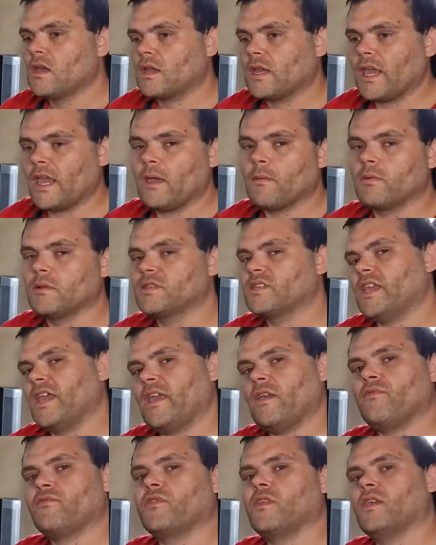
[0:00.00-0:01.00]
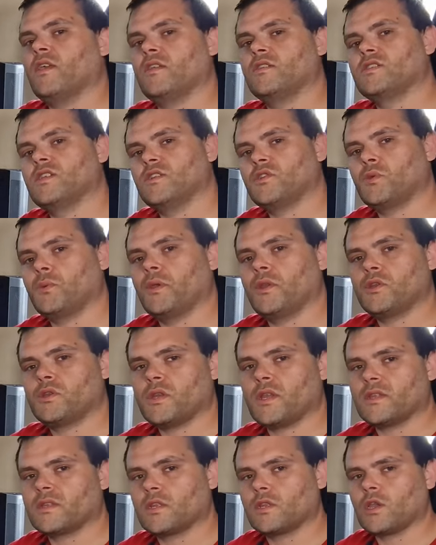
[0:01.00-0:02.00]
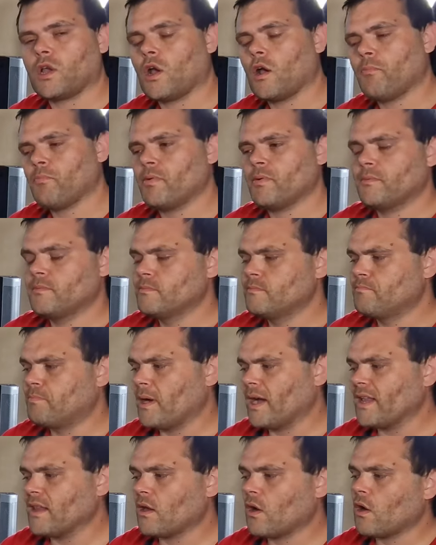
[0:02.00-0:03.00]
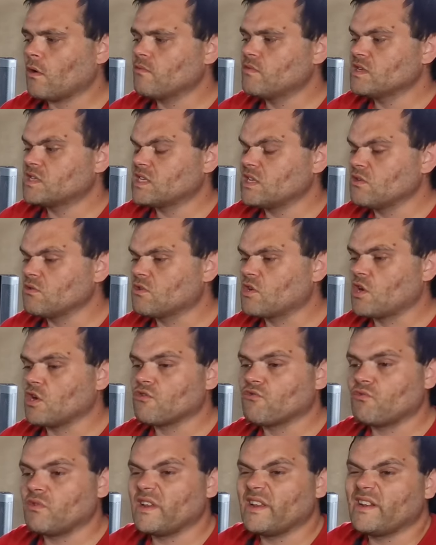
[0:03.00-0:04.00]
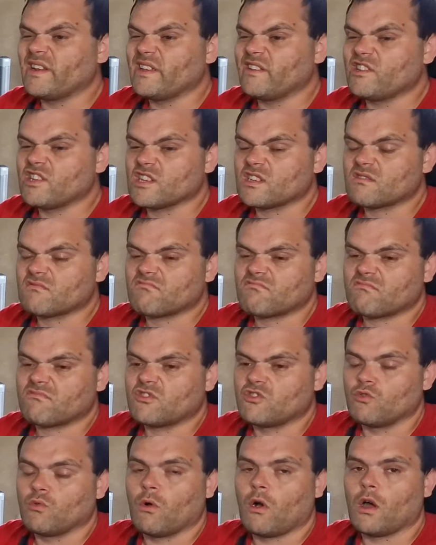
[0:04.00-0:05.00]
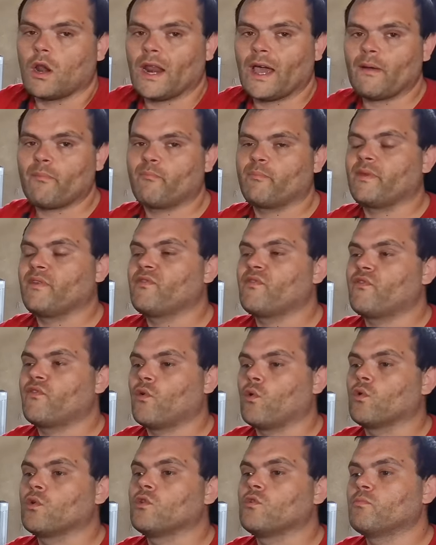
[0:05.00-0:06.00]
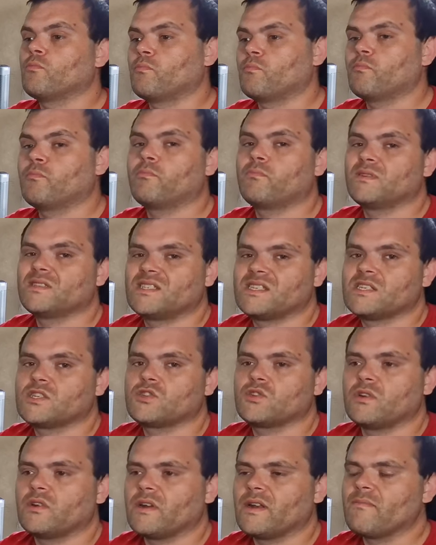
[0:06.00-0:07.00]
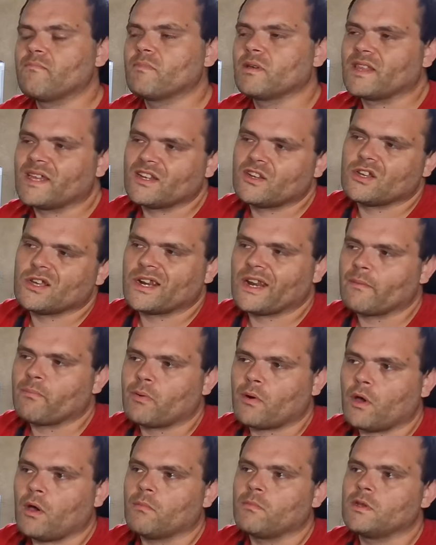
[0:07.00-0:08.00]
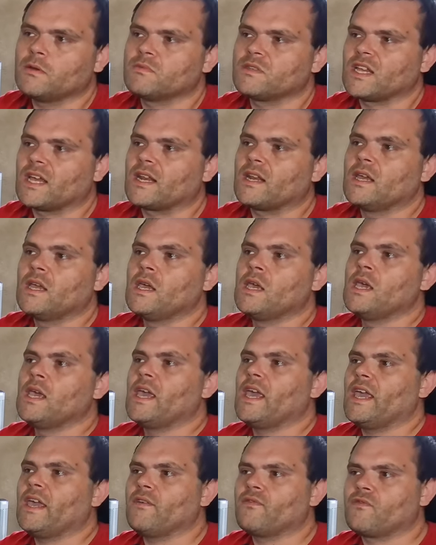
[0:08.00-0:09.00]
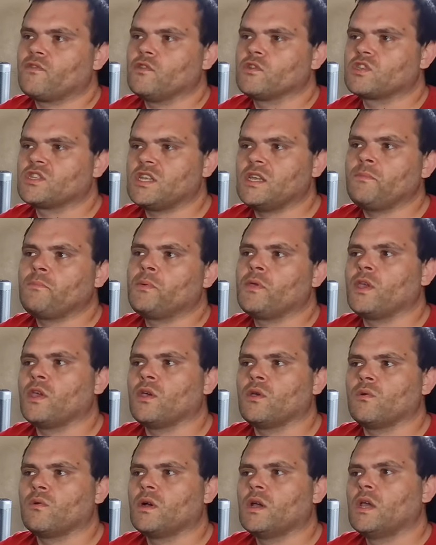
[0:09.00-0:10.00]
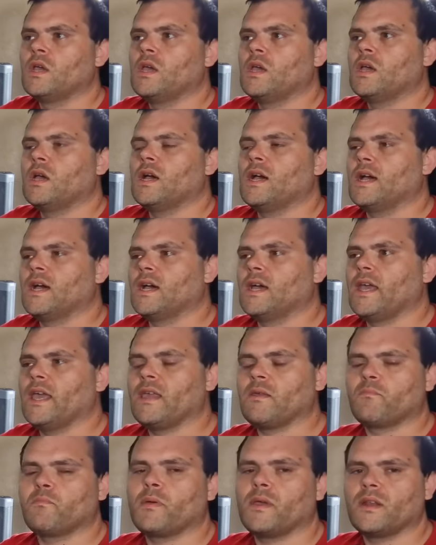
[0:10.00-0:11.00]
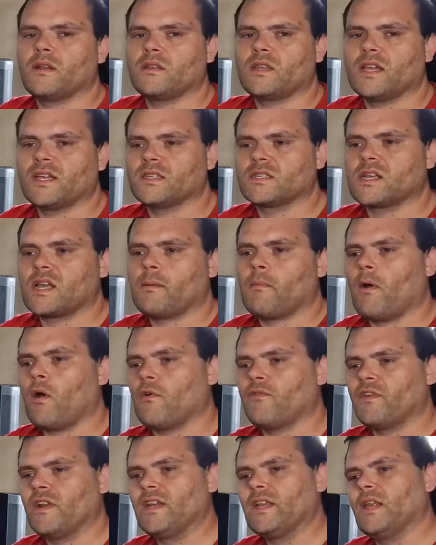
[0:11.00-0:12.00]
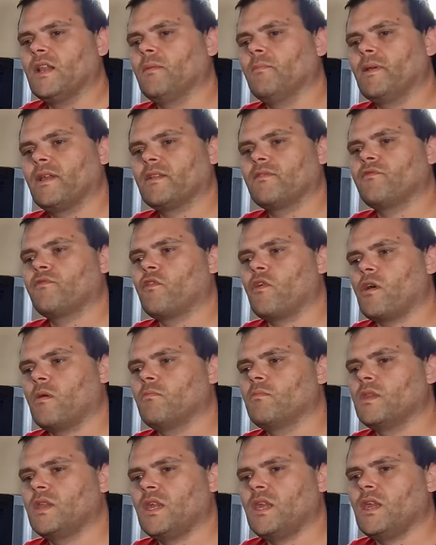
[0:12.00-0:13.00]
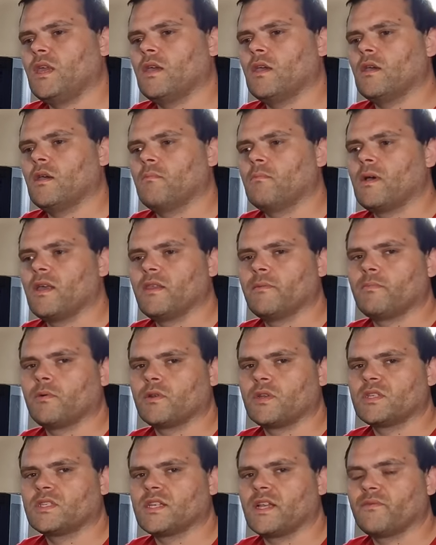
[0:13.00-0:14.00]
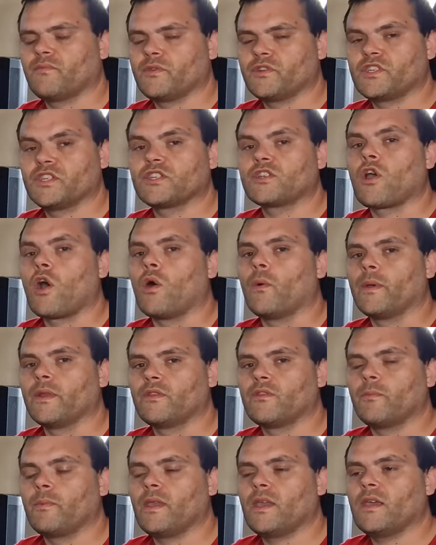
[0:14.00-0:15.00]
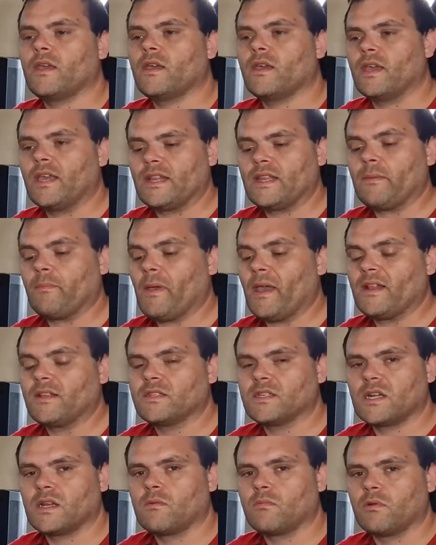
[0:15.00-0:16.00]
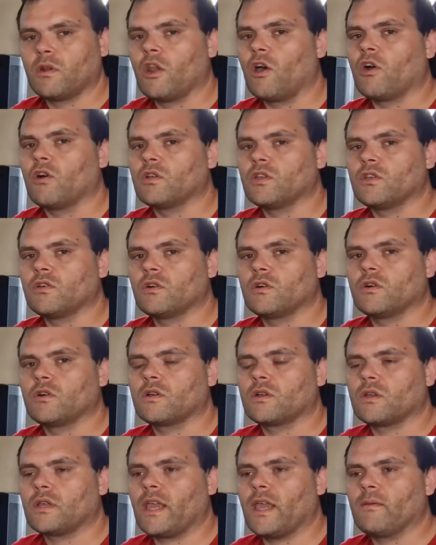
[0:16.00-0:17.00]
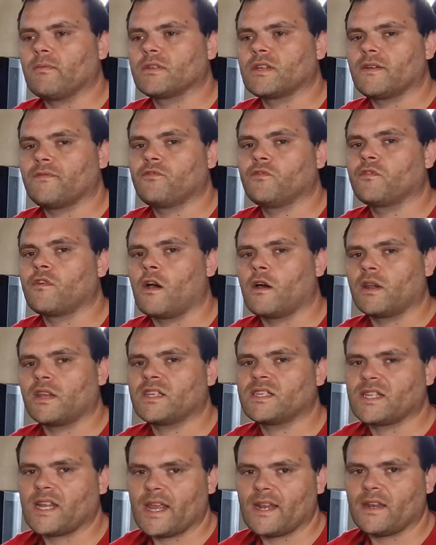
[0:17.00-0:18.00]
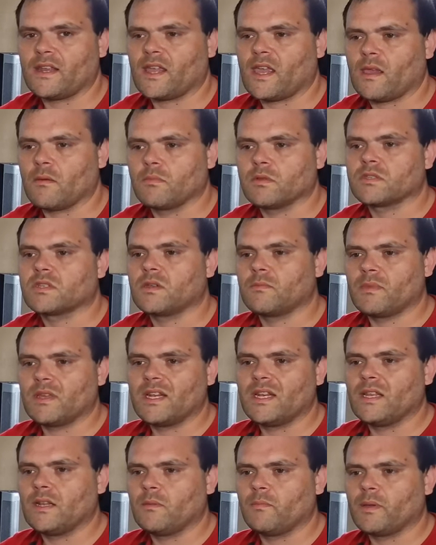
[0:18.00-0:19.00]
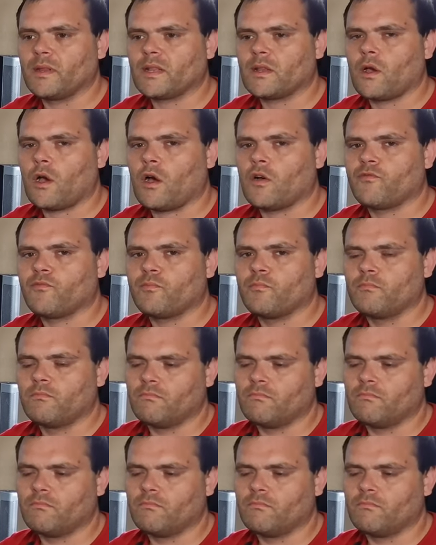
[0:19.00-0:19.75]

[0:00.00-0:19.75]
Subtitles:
cables if they're situated at the top. But obviously you could really just do all that before you position it in, but then you're going to have problems. And if your CPU 8-pin does come off a little bit from the motherboard itself, which is going to be, it depends on how long your cables are. If you've got extended cables, they can be a little bit off,